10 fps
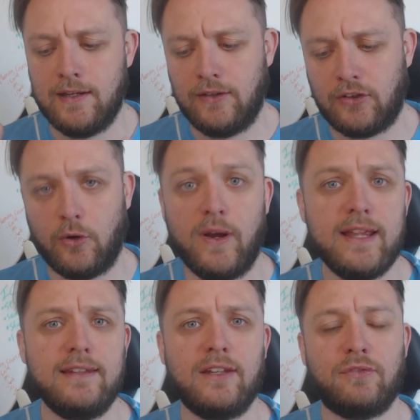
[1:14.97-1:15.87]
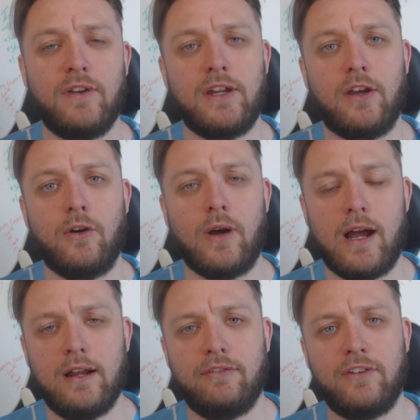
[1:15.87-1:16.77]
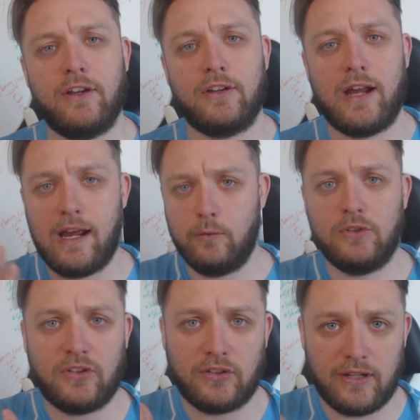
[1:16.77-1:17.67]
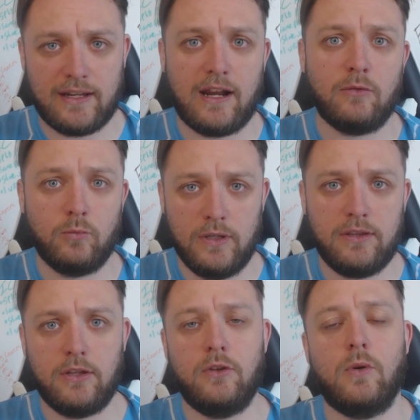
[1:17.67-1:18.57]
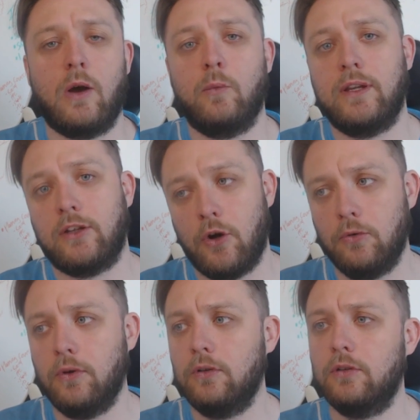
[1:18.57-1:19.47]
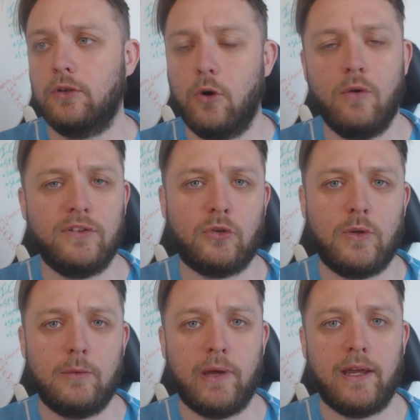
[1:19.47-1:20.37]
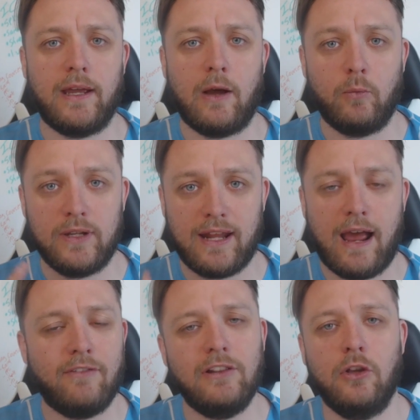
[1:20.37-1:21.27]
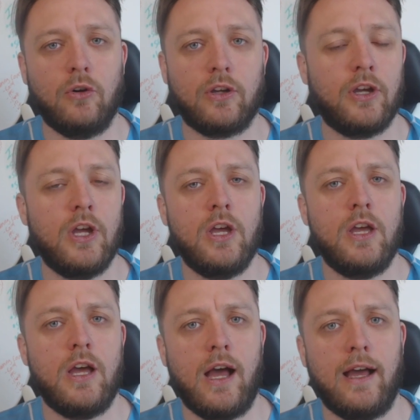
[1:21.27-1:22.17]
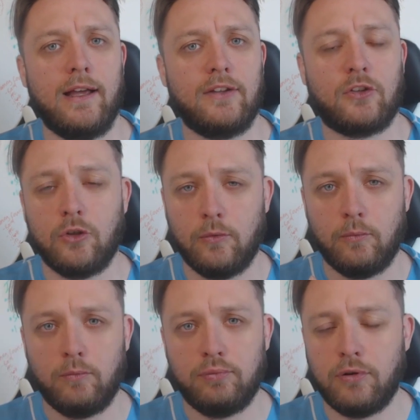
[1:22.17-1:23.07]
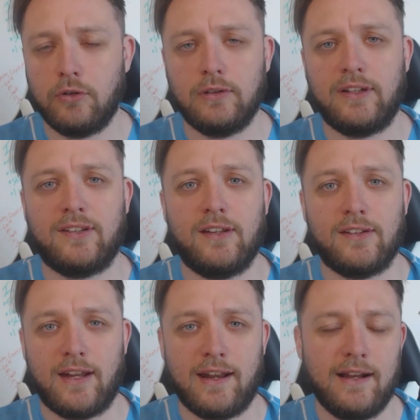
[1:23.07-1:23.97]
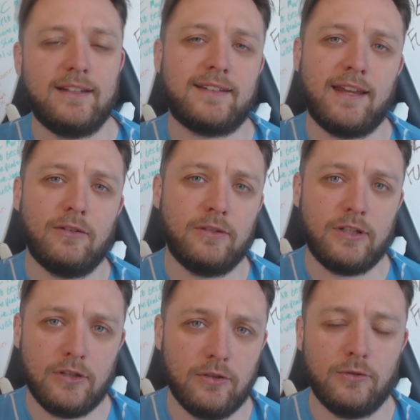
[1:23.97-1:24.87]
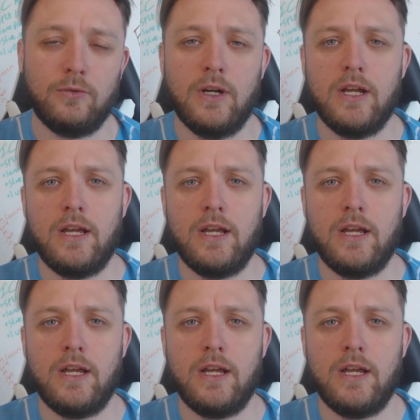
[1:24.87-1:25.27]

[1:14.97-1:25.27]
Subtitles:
So in this video I figured I would sit down with you and we'd go over to eBay and we'd have a look at some product listings, and I'd tell you